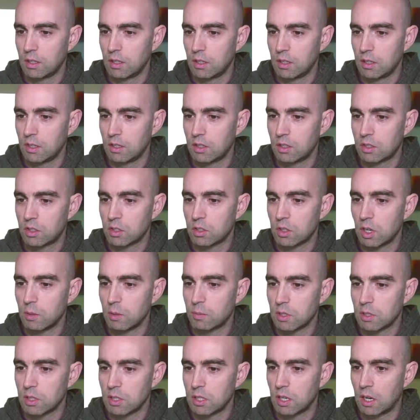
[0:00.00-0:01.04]
Striped
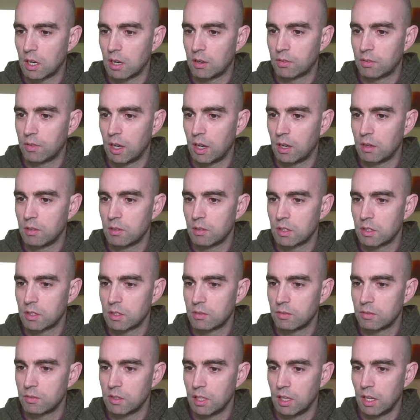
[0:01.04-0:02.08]
Guitar found it.
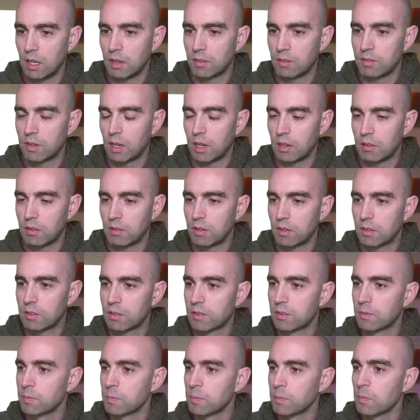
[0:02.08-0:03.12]
Vinia found it.
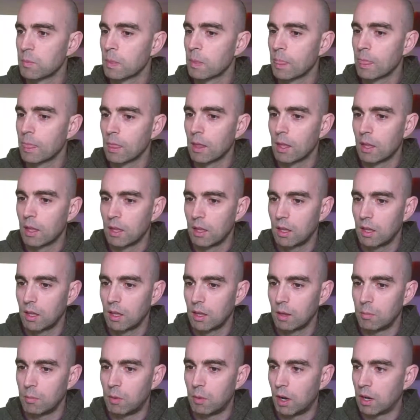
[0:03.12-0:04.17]

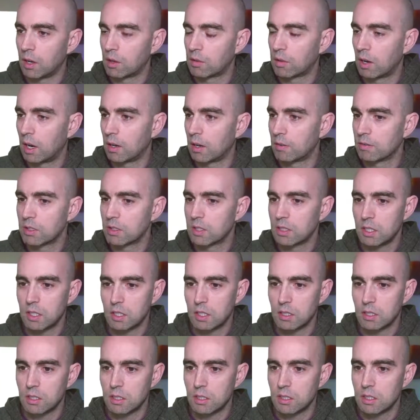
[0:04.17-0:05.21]
Minecraft
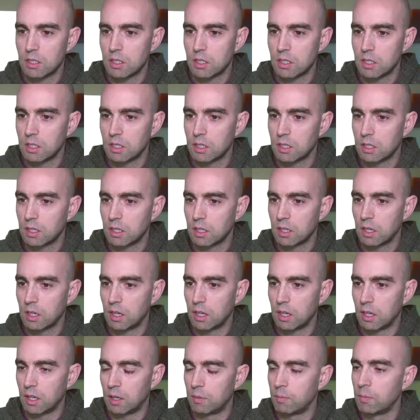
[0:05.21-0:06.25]
didn't.
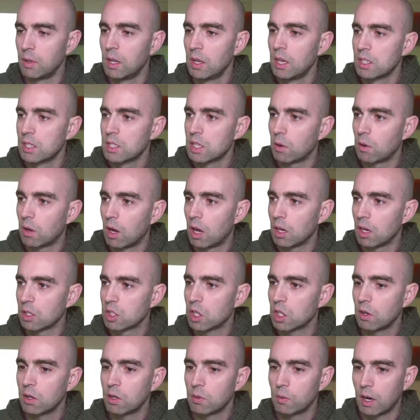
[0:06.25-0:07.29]
So I'll show
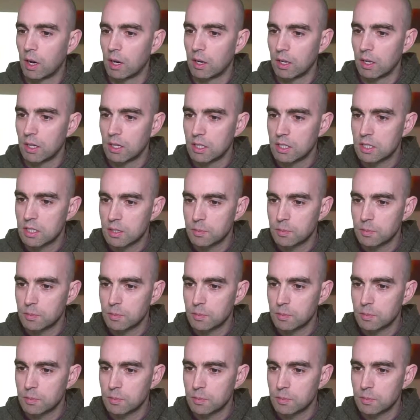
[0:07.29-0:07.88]
you where it is.